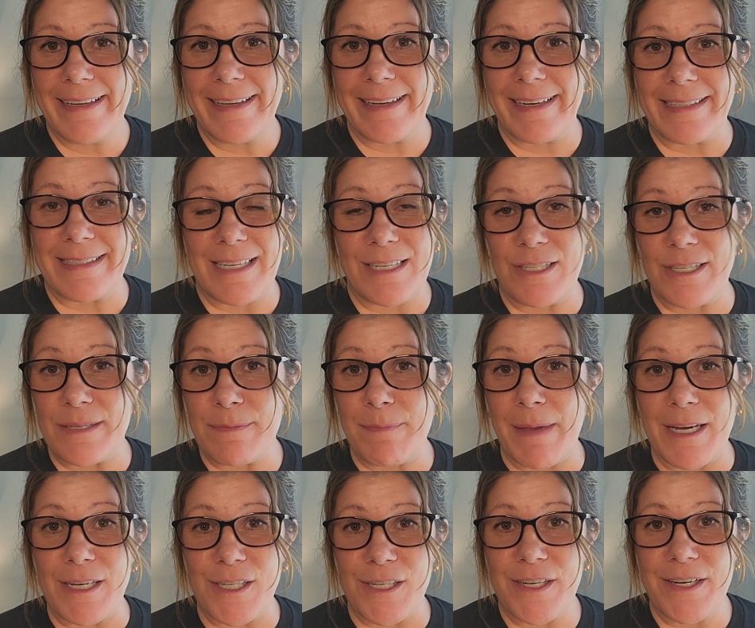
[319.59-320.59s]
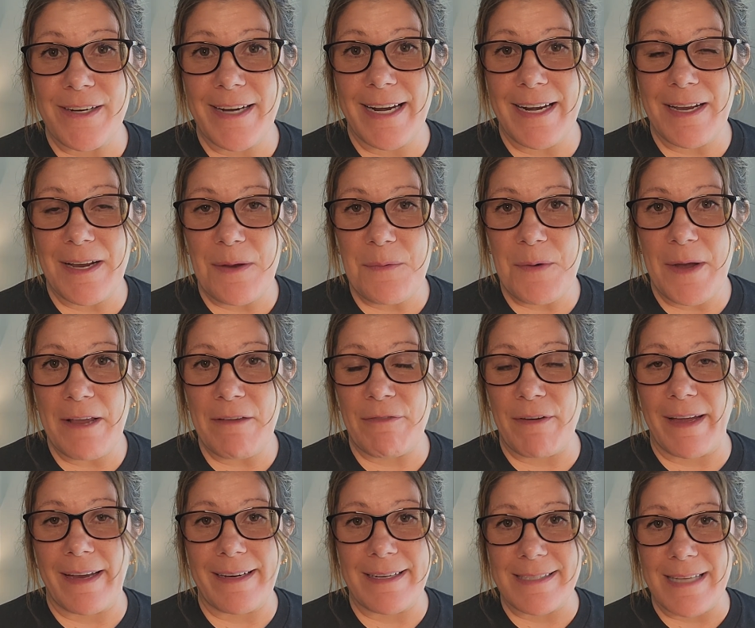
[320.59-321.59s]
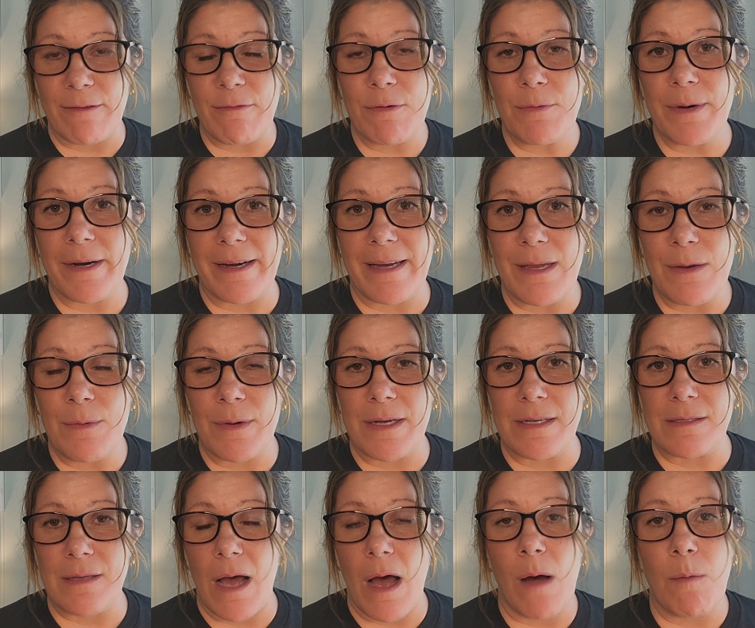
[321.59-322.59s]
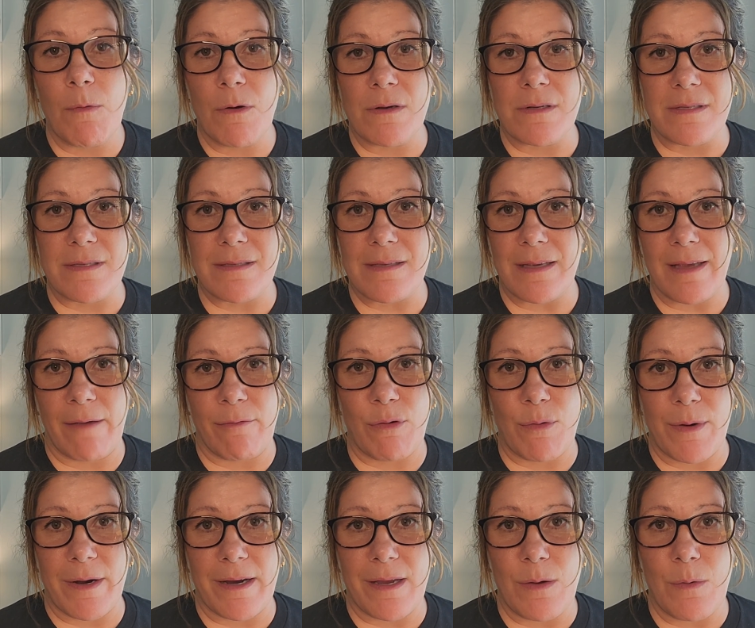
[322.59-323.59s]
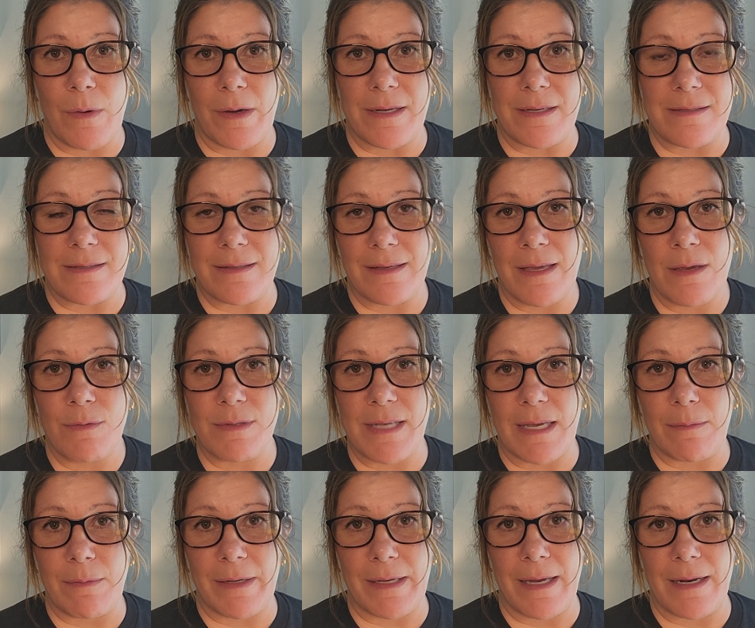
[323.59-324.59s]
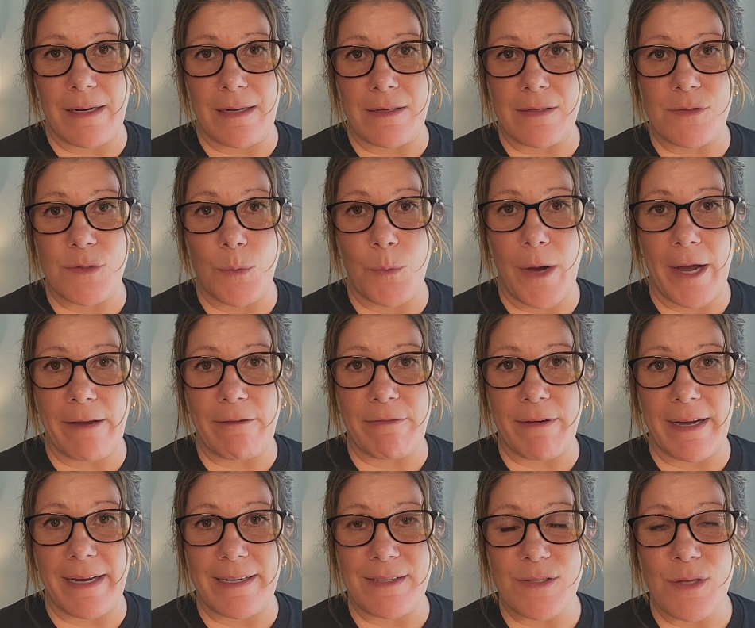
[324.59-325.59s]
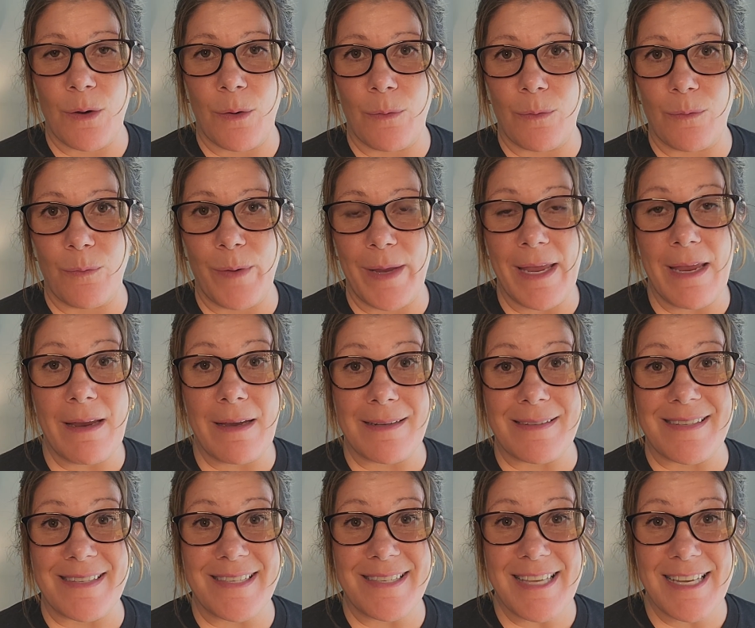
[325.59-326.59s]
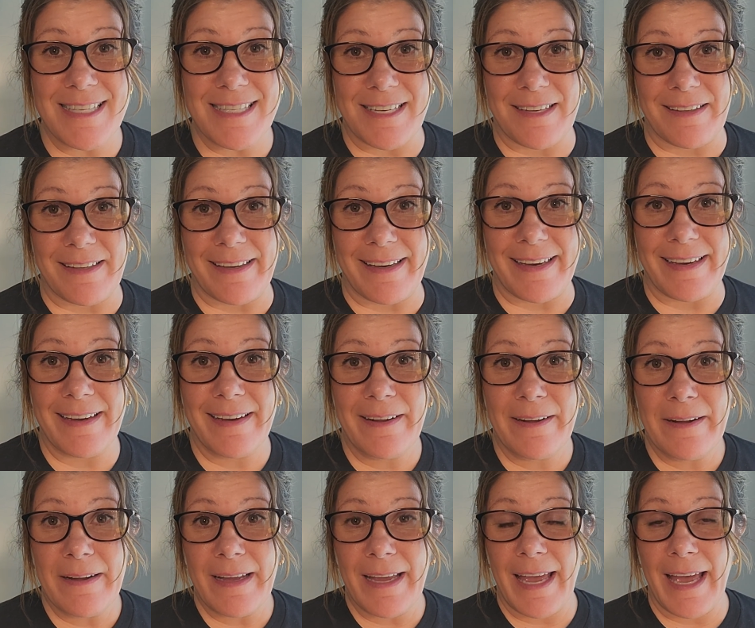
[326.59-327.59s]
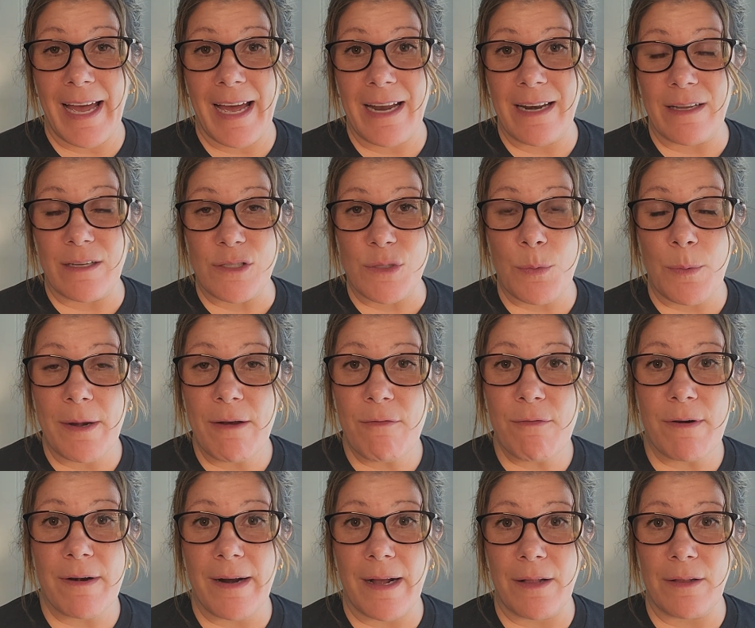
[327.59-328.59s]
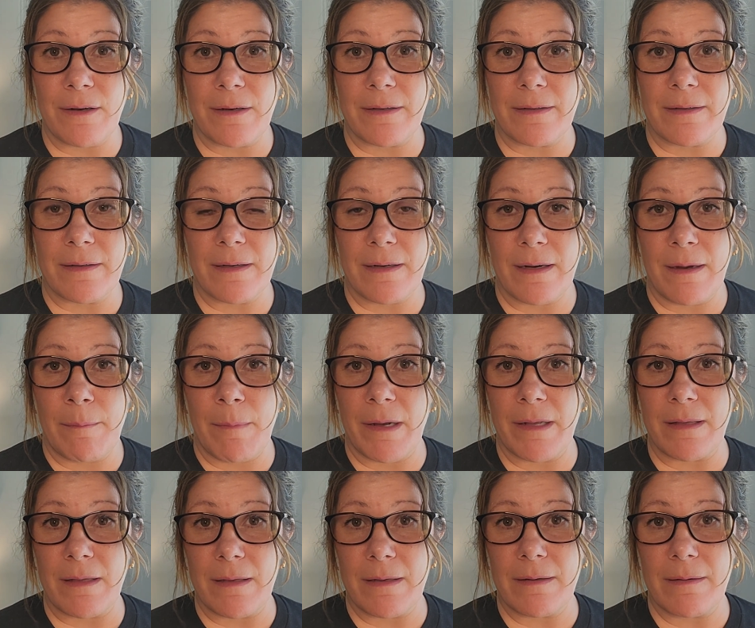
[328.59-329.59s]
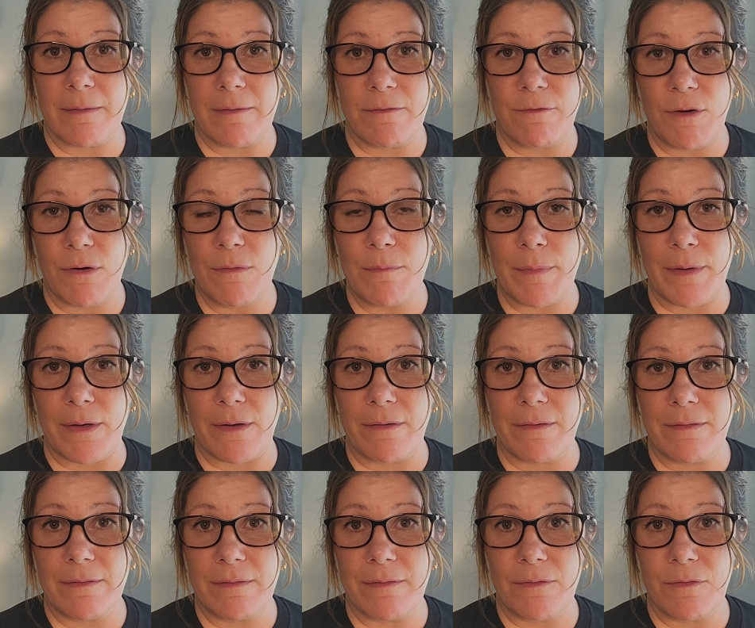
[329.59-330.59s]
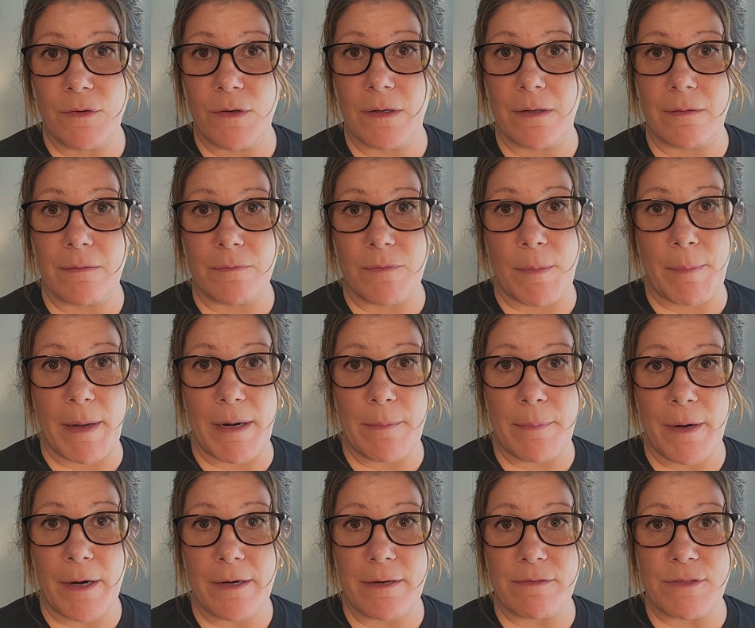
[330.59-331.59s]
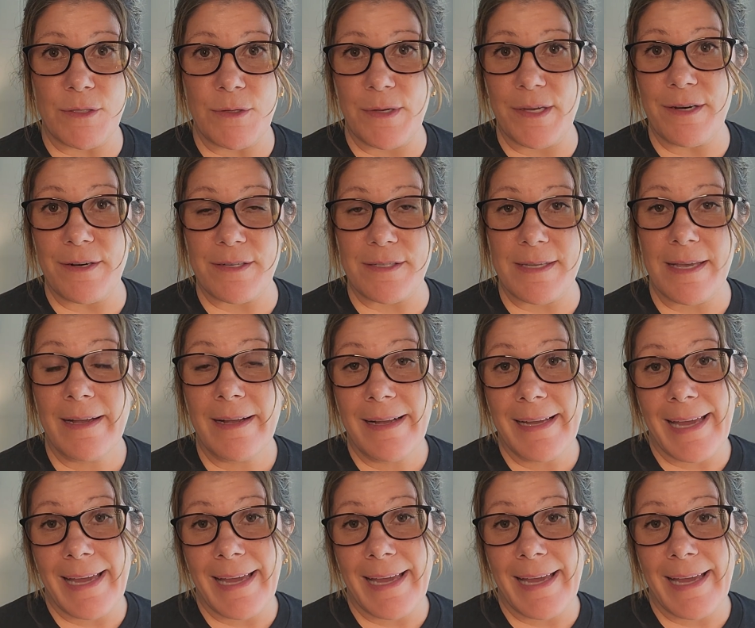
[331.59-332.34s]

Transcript: And I said, just make sure you're getting on Wi-Fi, because almost everywhere he was able to get onto Wi-Fi. So we consistently had a $24 a month phone bill for the better part of 2 years.